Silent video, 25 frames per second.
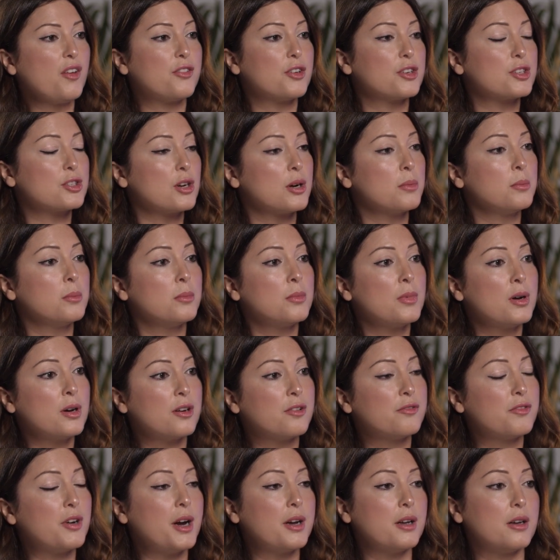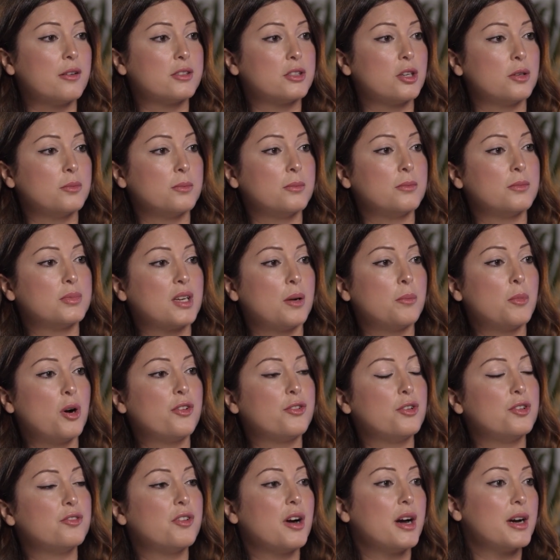there's some
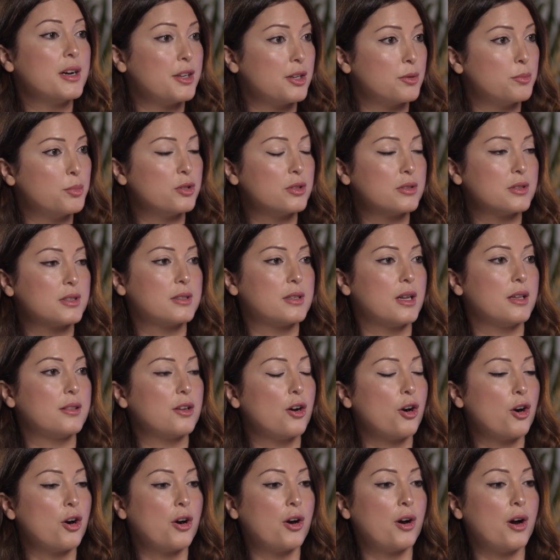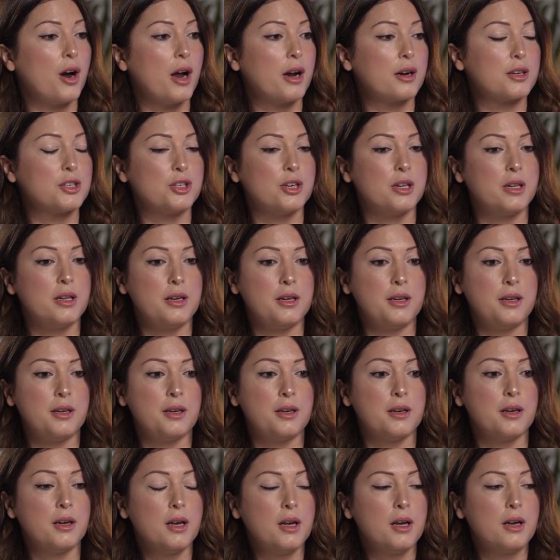other variables that are
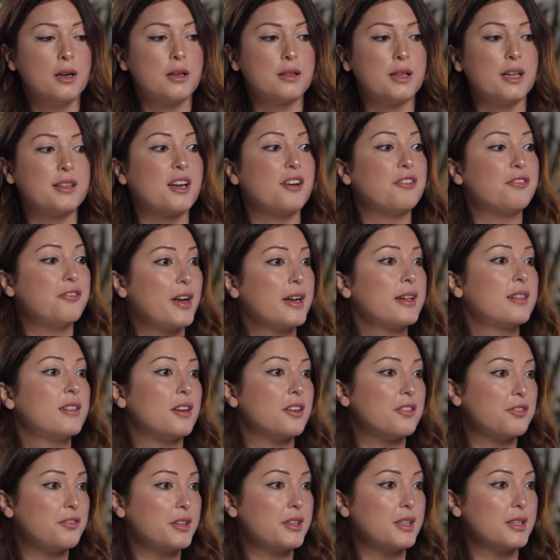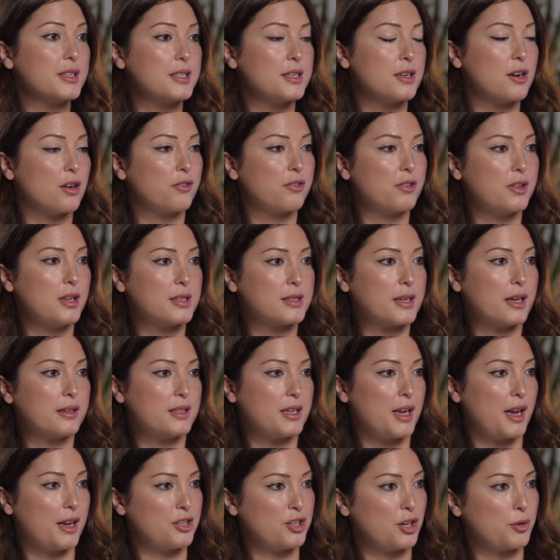actually that affect the efficacy of these
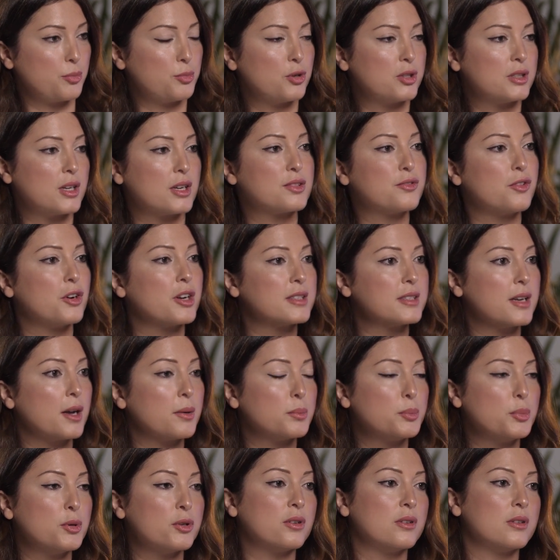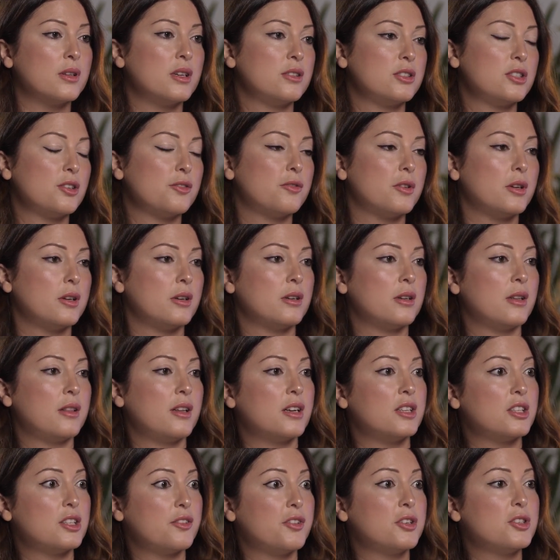anti-aging products. For example,
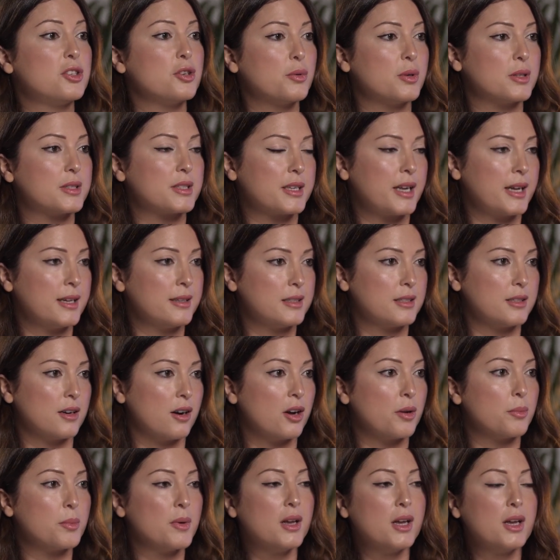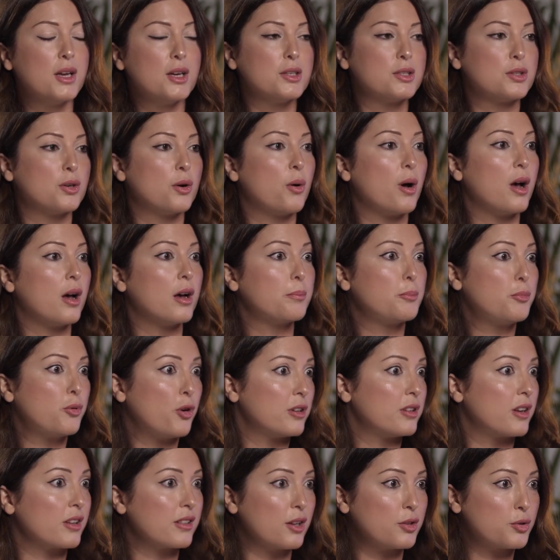the individual skin type. So a
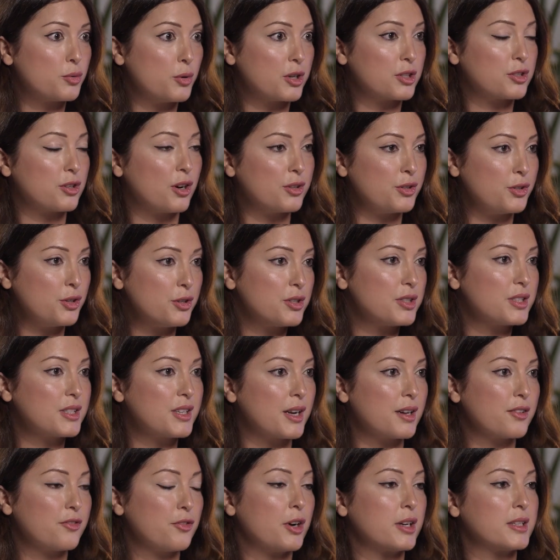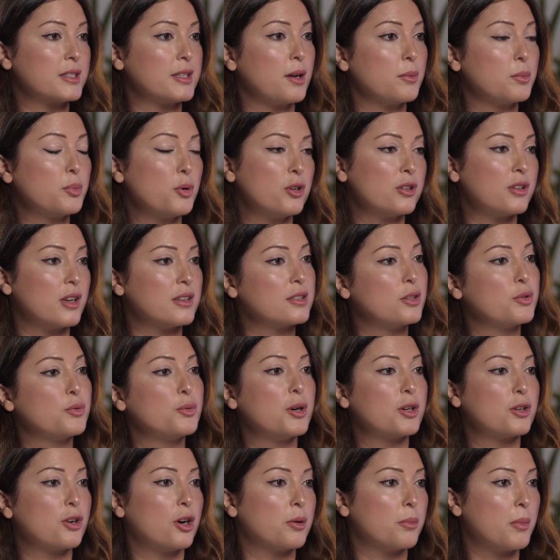product that works on your skin, for example,
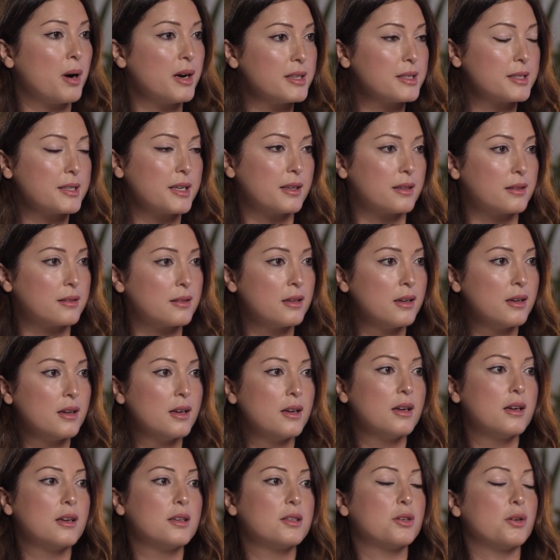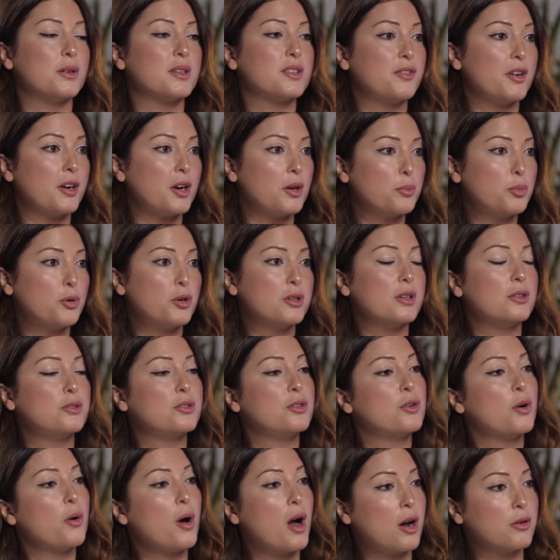doesn't work on my skin. So it's very important
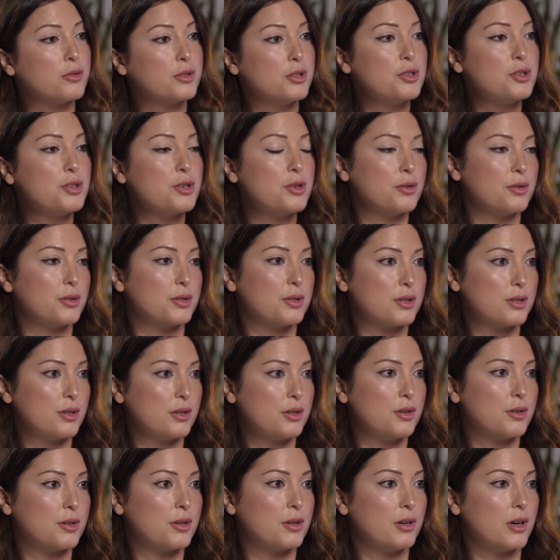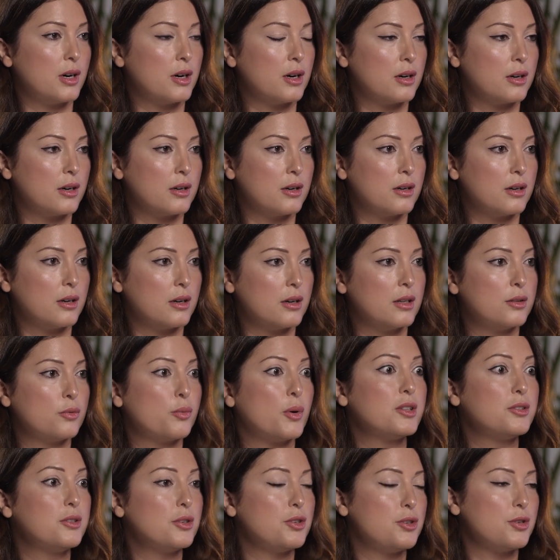to know how to choose and
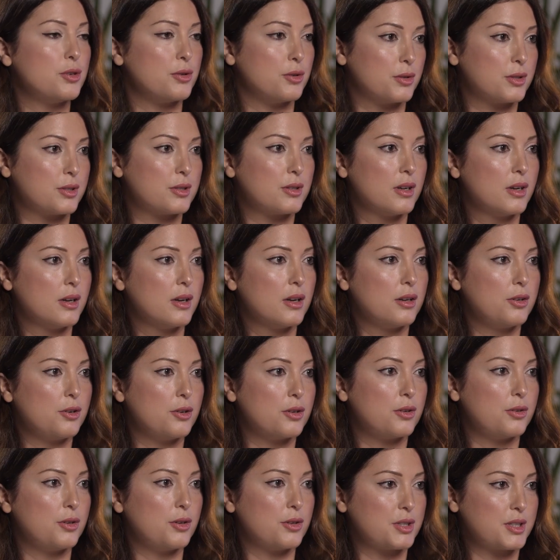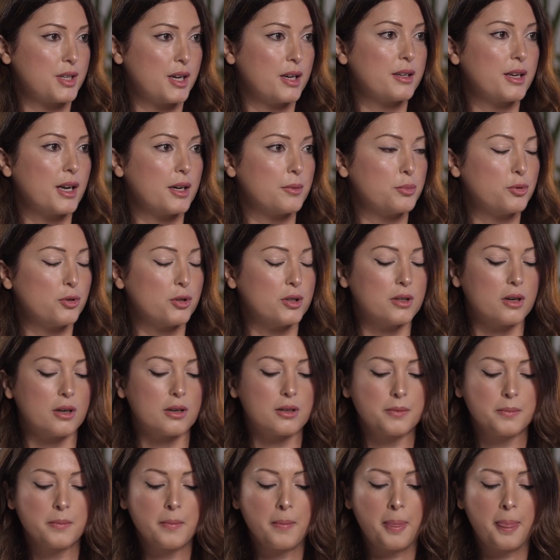what to choose your skincare
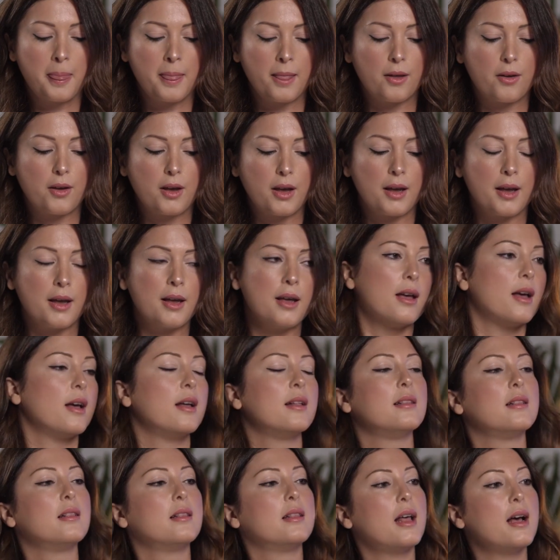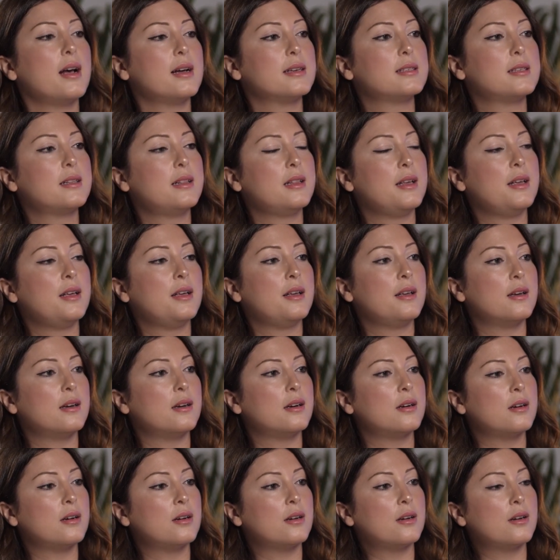product. Okay. And lastly,
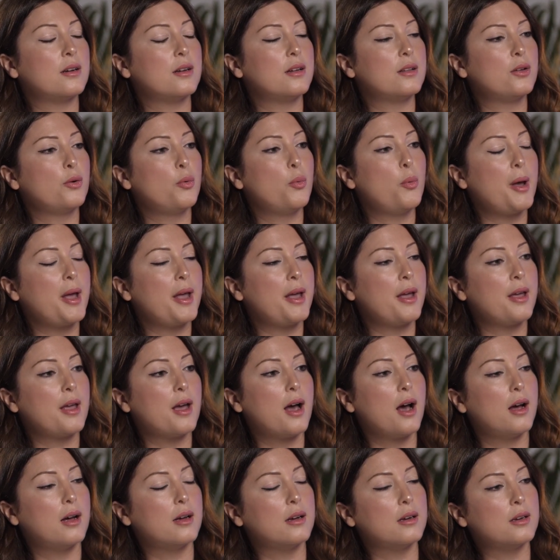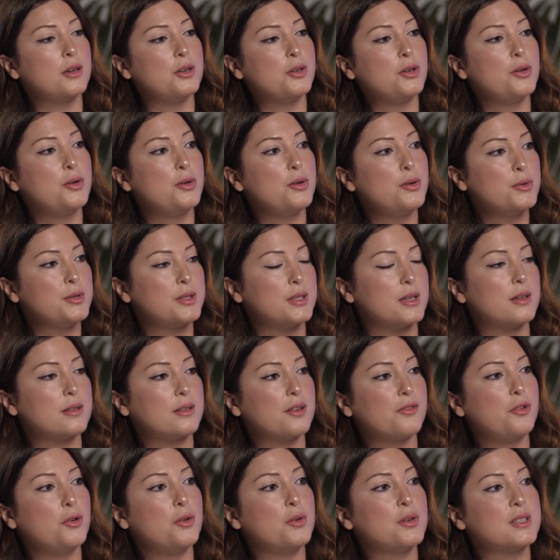the way you use it,
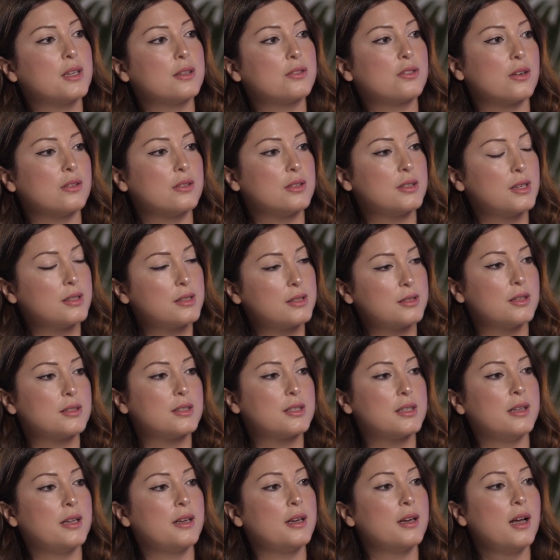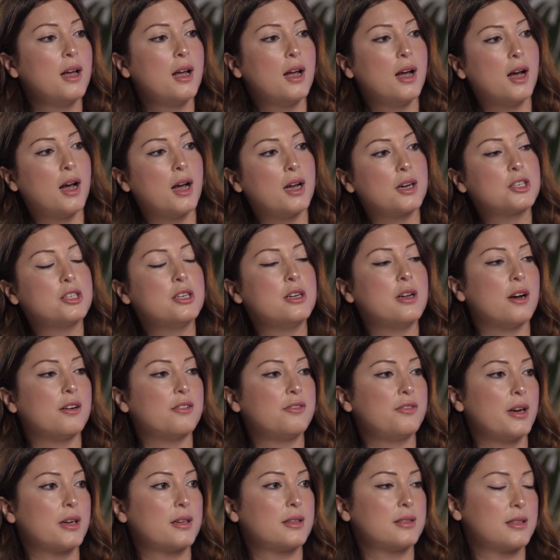if you use it consistently, actually
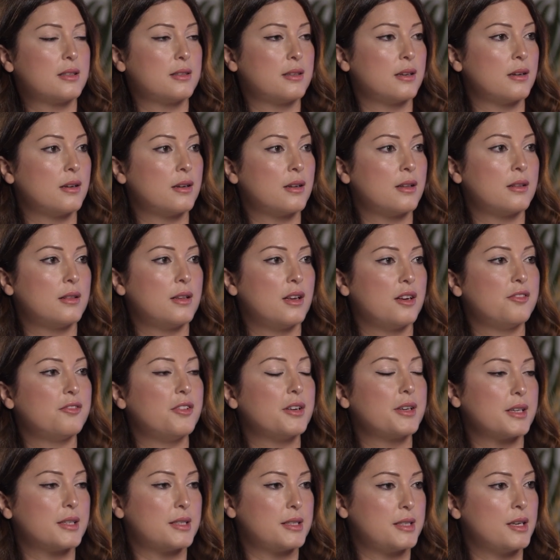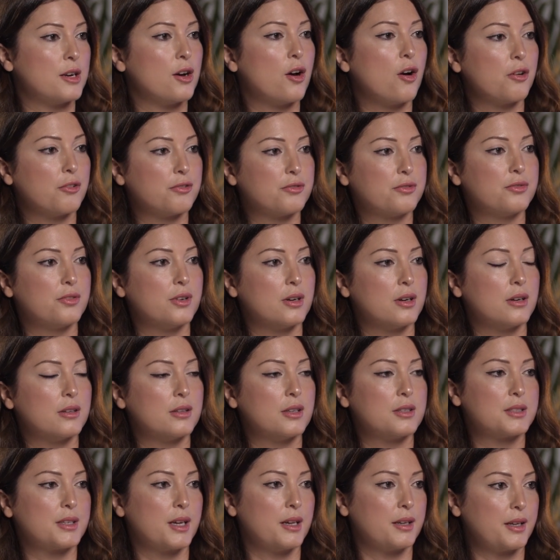affects the efficacy of
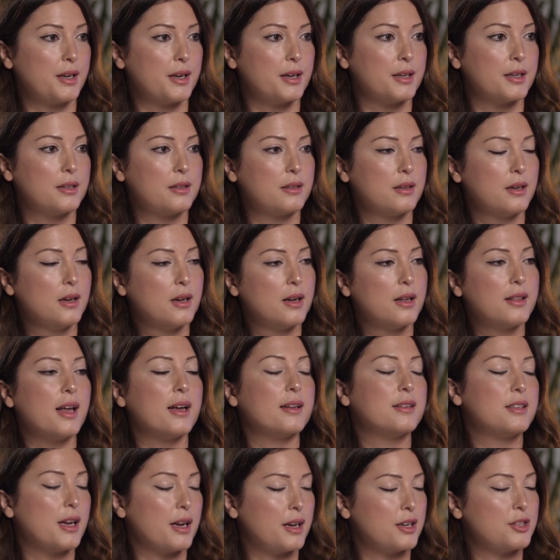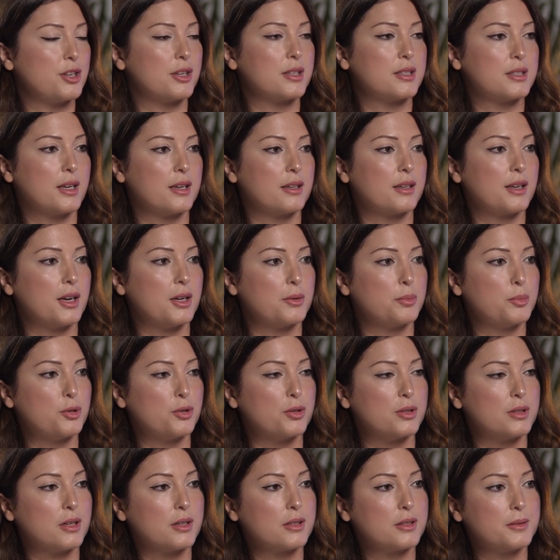the anti-aging skincare
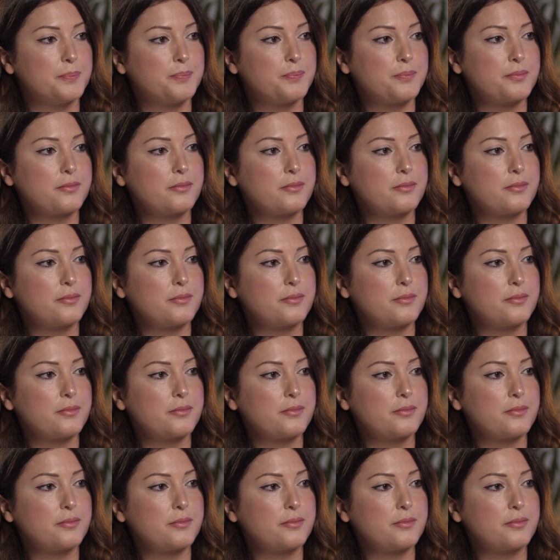product.